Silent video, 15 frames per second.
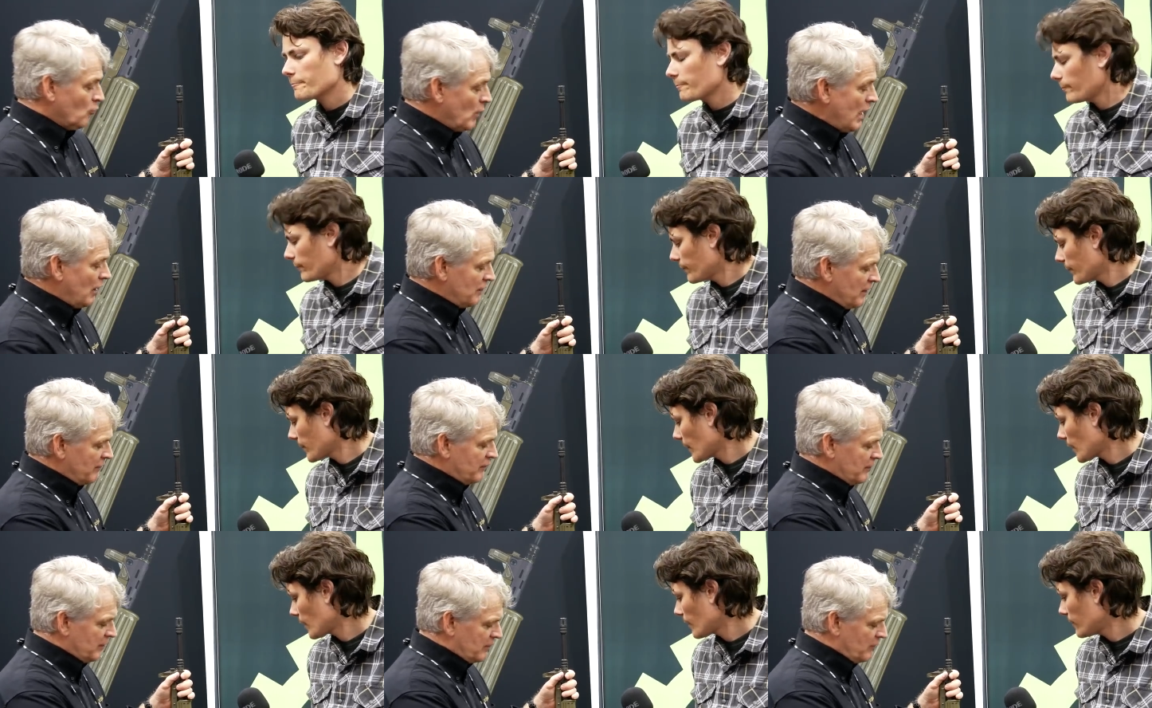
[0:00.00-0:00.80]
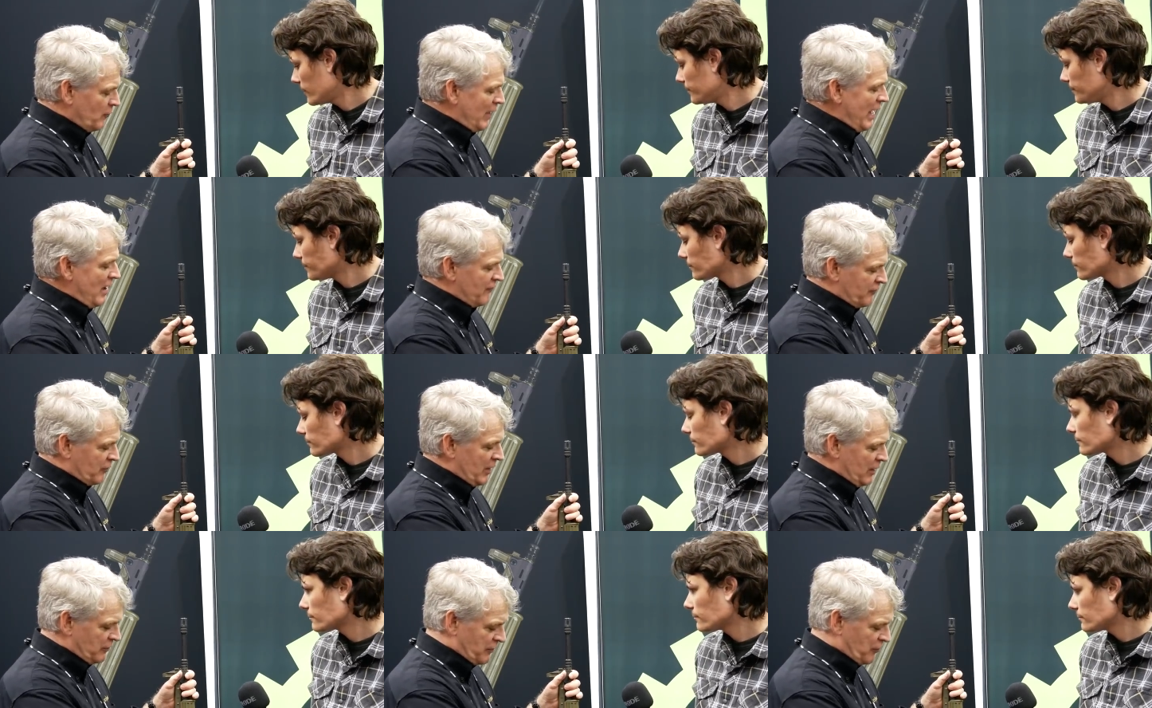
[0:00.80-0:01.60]
Speaker 1: Well, the we have
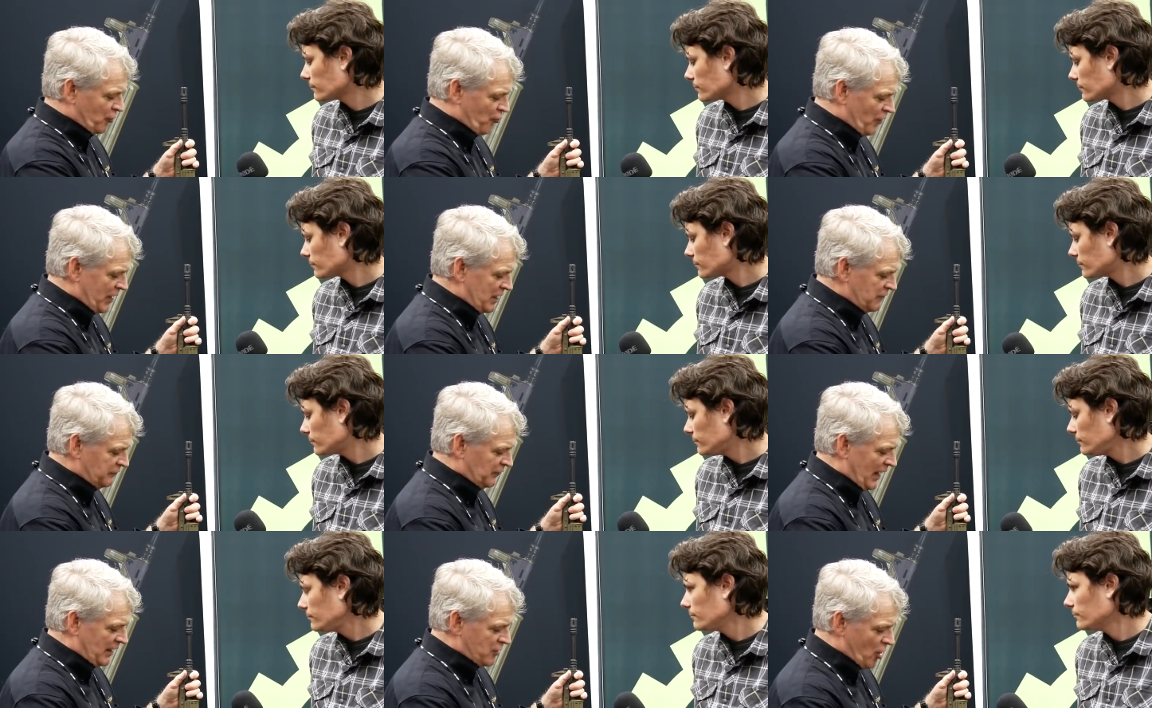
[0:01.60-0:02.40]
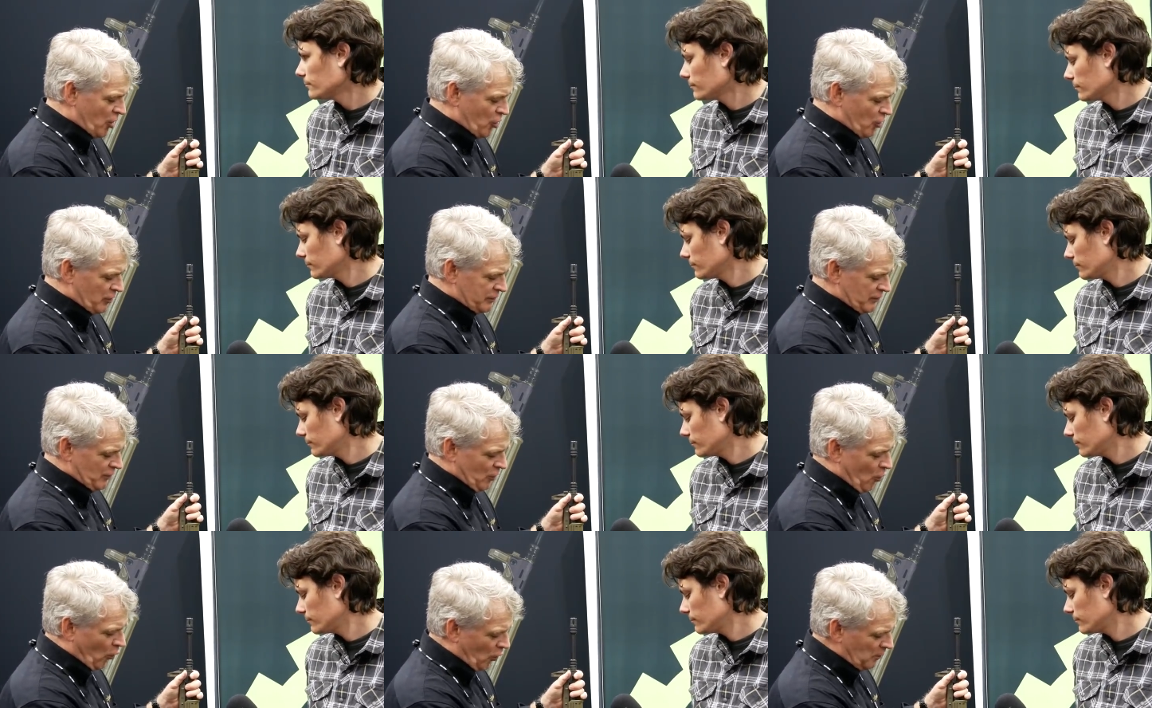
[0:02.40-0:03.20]
either the green flat dark
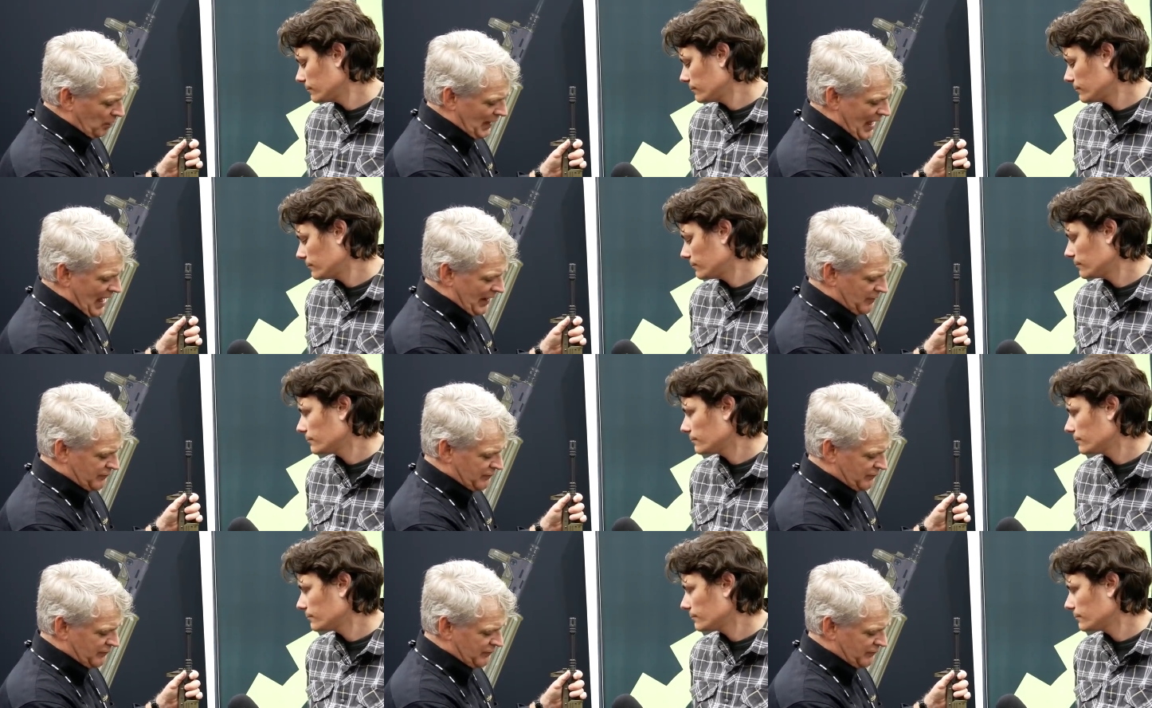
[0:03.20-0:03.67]
earth or black